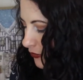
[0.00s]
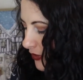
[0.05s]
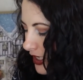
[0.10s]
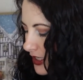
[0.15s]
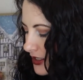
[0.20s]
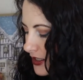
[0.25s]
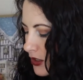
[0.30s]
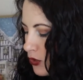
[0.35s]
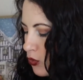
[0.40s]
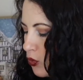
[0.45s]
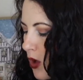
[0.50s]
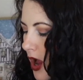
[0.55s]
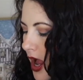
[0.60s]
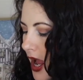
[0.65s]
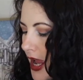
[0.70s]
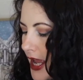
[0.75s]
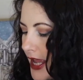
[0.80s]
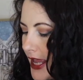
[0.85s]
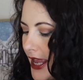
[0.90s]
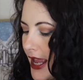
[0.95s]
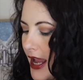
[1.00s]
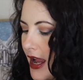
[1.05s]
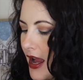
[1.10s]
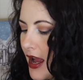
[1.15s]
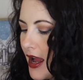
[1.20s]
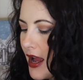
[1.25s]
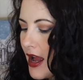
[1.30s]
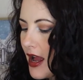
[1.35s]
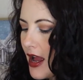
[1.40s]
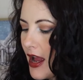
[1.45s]
reason why
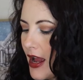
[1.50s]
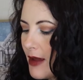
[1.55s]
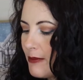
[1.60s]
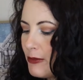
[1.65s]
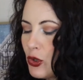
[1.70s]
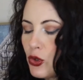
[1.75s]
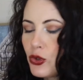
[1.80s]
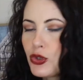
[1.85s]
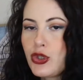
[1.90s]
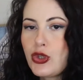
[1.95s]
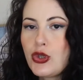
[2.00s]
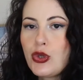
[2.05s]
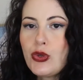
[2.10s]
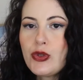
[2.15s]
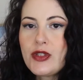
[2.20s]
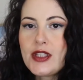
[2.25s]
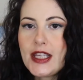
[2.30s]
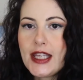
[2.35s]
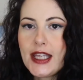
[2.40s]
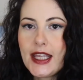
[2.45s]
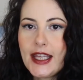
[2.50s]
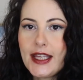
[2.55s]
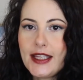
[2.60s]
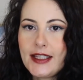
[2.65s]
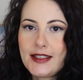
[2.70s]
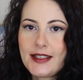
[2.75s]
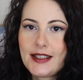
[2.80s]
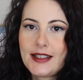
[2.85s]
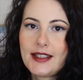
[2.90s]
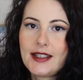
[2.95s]
I'm not using
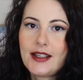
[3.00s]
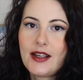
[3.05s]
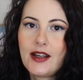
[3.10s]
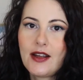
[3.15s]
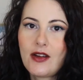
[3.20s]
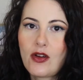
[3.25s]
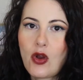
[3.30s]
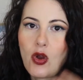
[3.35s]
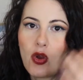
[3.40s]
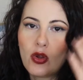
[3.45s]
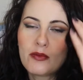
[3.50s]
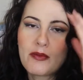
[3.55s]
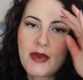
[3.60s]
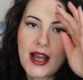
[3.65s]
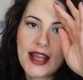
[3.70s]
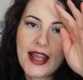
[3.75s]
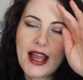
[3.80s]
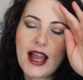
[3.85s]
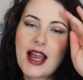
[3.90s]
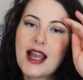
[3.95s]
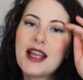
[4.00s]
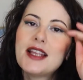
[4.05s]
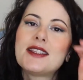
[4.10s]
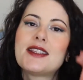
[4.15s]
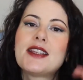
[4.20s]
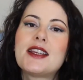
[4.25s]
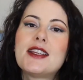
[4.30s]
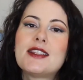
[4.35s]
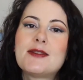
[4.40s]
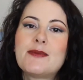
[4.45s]
it on my
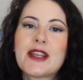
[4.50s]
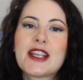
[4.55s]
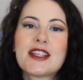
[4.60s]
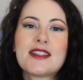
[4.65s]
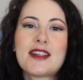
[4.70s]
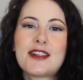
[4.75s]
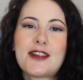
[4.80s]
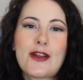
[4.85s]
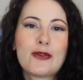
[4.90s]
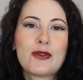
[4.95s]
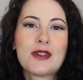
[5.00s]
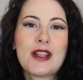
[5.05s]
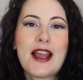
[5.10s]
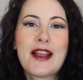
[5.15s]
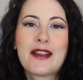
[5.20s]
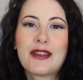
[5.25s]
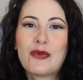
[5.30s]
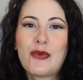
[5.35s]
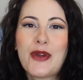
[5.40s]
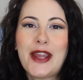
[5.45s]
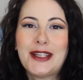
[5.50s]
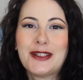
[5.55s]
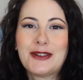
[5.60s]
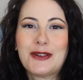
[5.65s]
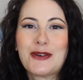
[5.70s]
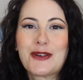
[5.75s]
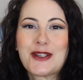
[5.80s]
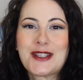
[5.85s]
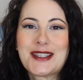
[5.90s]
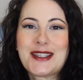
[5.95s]
eyes is because I don't like the way
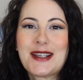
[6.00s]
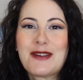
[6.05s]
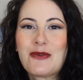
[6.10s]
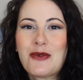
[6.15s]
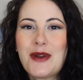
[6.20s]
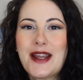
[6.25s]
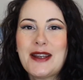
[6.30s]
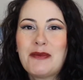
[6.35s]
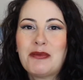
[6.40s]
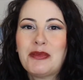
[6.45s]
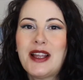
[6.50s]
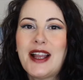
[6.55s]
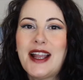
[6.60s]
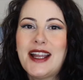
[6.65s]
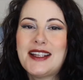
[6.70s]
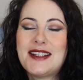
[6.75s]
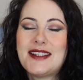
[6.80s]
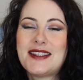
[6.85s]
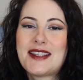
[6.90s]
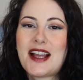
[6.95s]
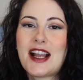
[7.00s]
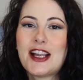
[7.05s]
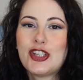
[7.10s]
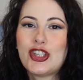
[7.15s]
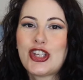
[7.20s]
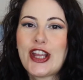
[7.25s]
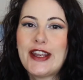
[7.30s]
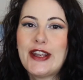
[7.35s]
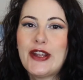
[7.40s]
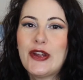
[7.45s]
it looks when applied as
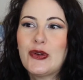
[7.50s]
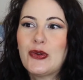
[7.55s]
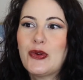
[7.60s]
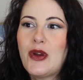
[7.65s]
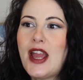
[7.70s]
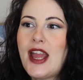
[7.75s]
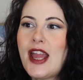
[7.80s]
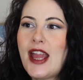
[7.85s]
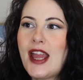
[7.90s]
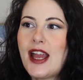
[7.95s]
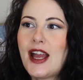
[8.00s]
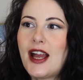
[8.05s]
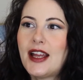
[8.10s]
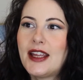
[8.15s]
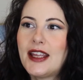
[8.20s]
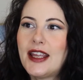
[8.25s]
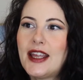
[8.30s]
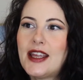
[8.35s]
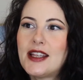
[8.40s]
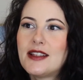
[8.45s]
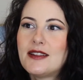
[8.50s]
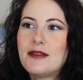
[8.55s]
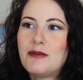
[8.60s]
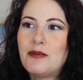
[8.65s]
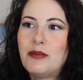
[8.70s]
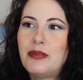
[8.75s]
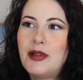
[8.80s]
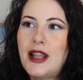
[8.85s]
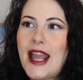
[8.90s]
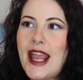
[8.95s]
eyeshadow.
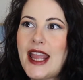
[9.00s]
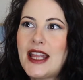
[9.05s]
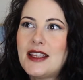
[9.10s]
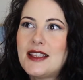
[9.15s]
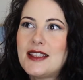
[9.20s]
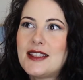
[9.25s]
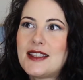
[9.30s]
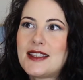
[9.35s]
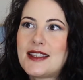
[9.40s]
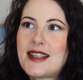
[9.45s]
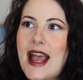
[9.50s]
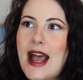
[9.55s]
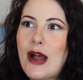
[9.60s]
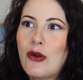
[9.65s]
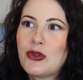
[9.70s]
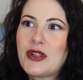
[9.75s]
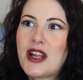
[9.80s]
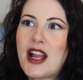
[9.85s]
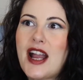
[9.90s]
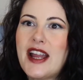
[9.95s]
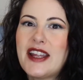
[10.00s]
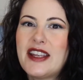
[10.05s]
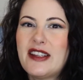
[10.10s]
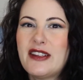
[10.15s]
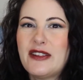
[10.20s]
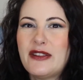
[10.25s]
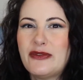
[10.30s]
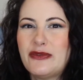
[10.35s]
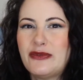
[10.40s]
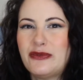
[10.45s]
It blends out kind
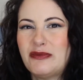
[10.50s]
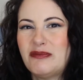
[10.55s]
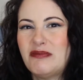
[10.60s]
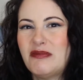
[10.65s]
of